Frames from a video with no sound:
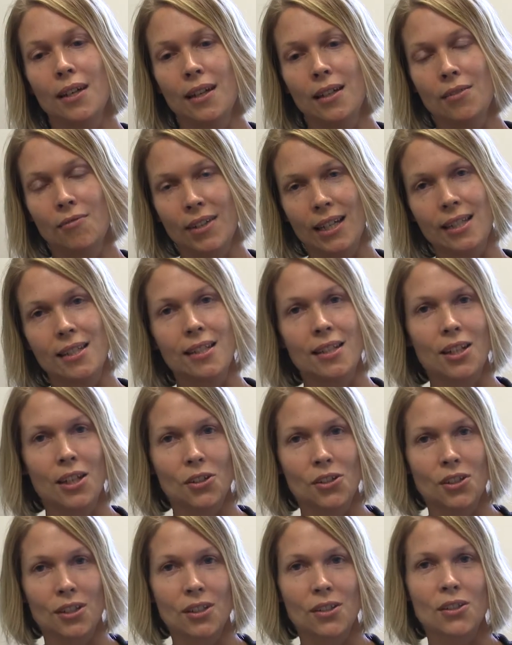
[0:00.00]

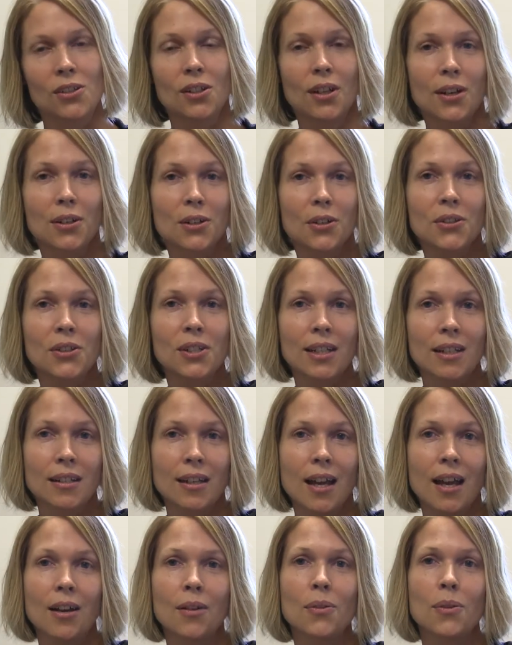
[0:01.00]
investigations to understand
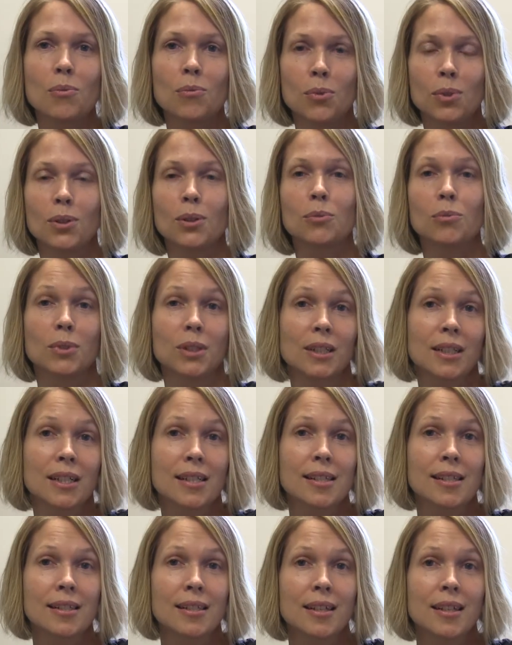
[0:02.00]
how the world
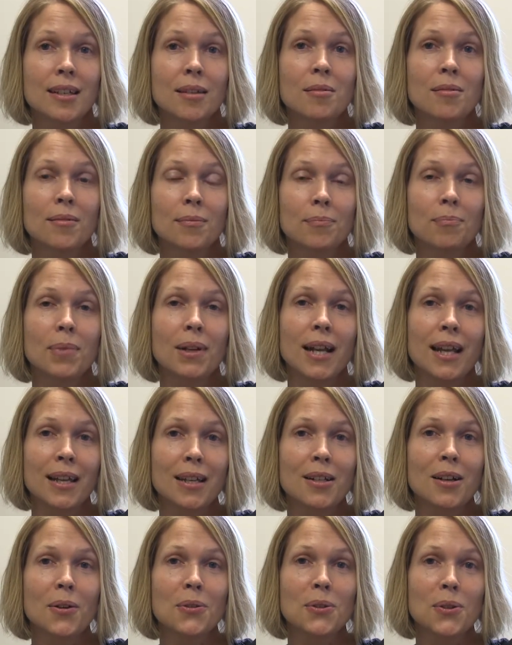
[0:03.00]
works, but I
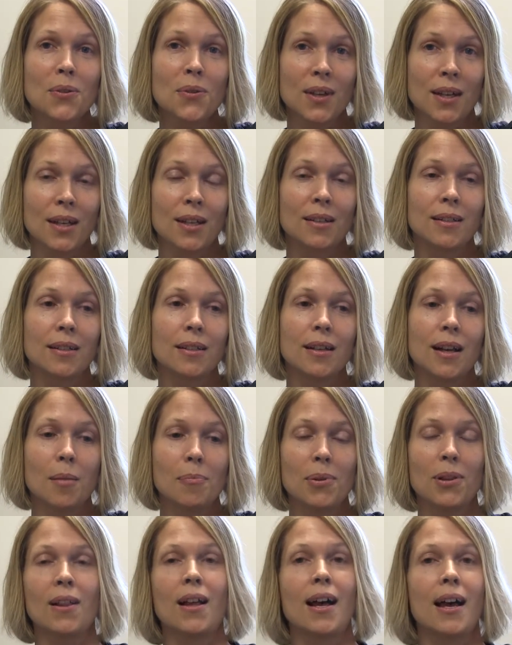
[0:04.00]
can also then
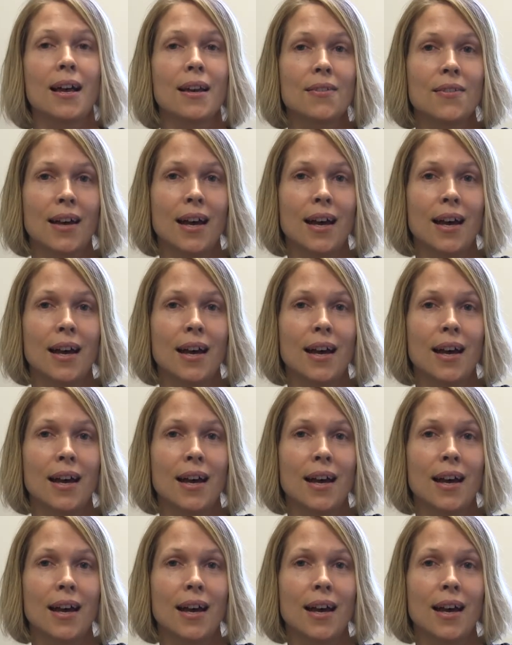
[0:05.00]
apply